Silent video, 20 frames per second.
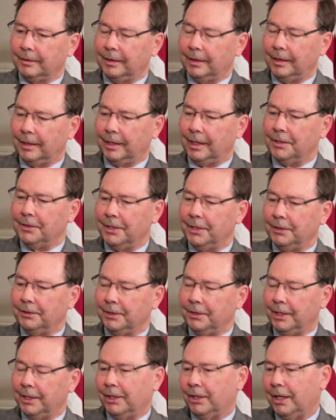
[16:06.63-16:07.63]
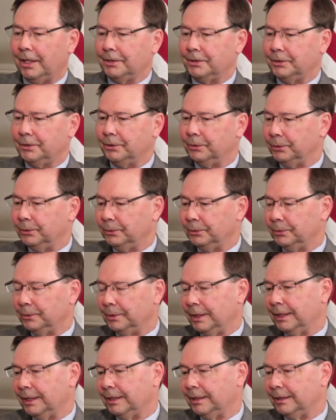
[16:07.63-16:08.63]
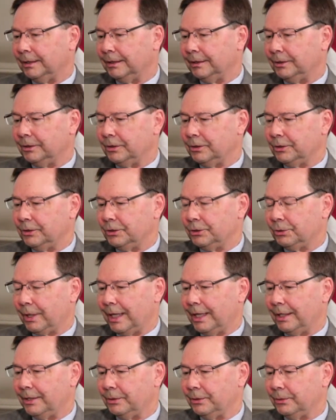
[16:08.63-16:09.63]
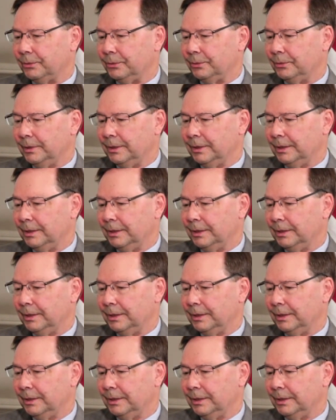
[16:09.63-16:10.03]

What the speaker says: I think they ought to try to,